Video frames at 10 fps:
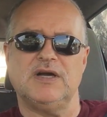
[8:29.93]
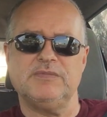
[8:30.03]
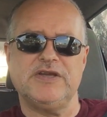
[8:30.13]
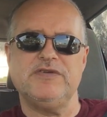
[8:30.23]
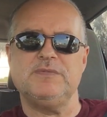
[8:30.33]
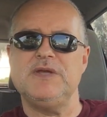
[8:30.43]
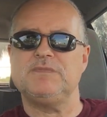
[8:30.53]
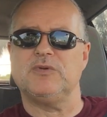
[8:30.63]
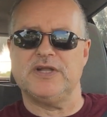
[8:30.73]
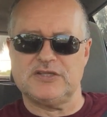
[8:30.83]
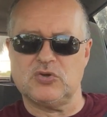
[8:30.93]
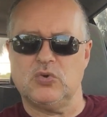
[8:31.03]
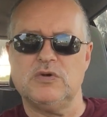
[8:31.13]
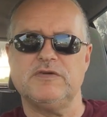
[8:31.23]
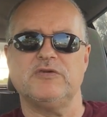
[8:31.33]
I'm giving people like the
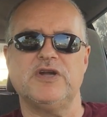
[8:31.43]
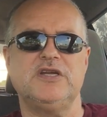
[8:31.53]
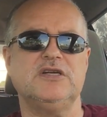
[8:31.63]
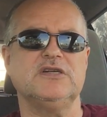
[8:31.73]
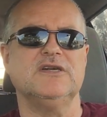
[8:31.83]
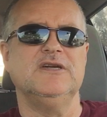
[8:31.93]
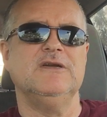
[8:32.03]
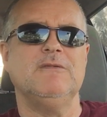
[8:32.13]
core of it right here,